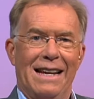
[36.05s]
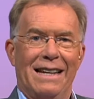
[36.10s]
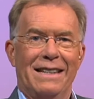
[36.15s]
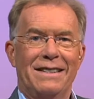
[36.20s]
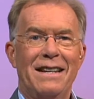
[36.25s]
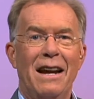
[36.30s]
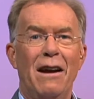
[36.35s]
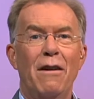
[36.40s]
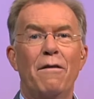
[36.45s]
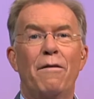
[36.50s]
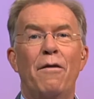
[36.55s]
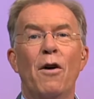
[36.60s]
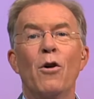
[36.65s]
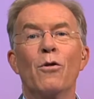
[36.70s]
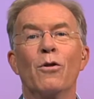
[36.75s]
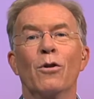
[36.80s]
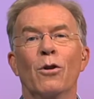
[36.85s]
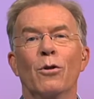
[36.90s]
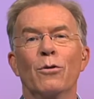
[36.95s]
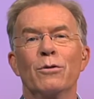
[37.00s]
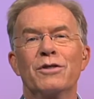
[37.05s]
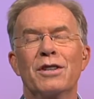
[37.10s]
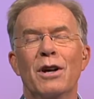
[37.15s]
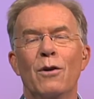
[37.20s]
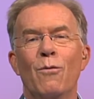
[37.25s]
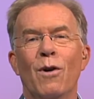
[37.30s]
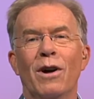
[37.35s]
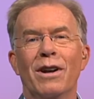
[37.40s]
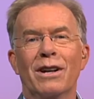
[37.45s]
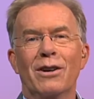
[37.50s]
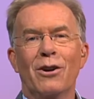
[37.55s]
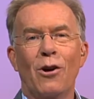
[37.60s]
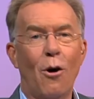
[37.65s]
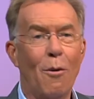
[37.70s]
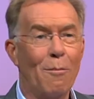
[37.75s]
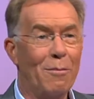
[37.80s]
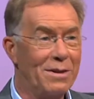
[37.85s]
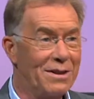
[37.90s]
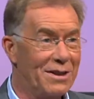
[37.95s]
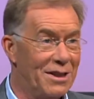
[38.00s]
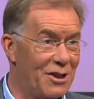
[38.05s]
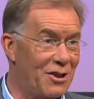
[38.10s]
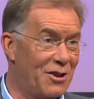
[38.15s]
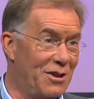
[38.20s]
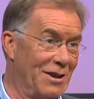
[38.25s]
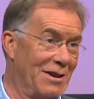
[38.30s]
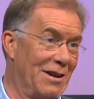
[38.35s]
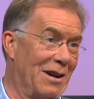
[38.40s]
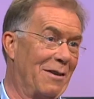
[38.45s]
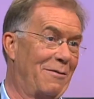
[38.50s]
Sarah Vogel also won a competition